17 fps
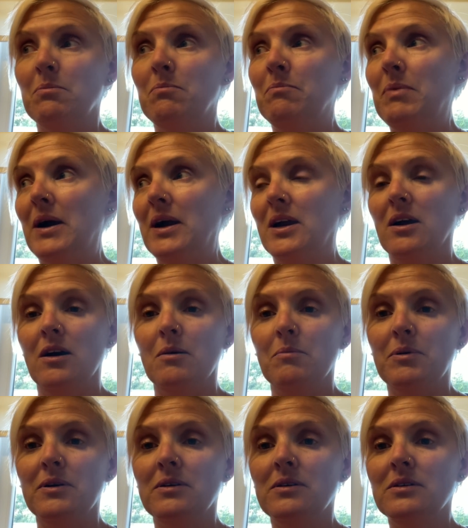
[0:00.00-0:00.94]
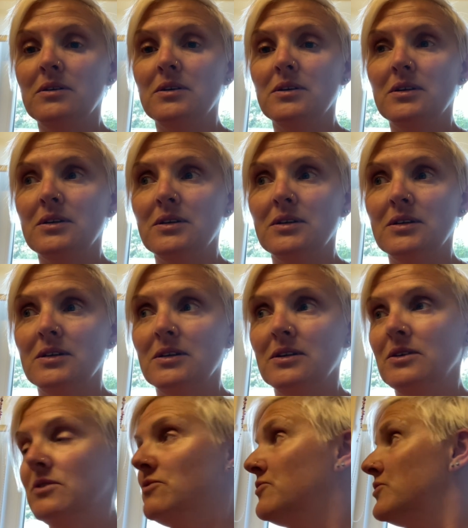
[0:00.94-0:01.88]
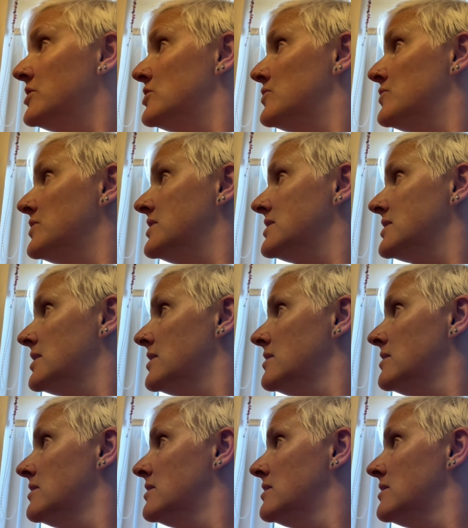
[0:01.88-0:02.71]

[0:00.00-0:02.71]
backup fridge freezer.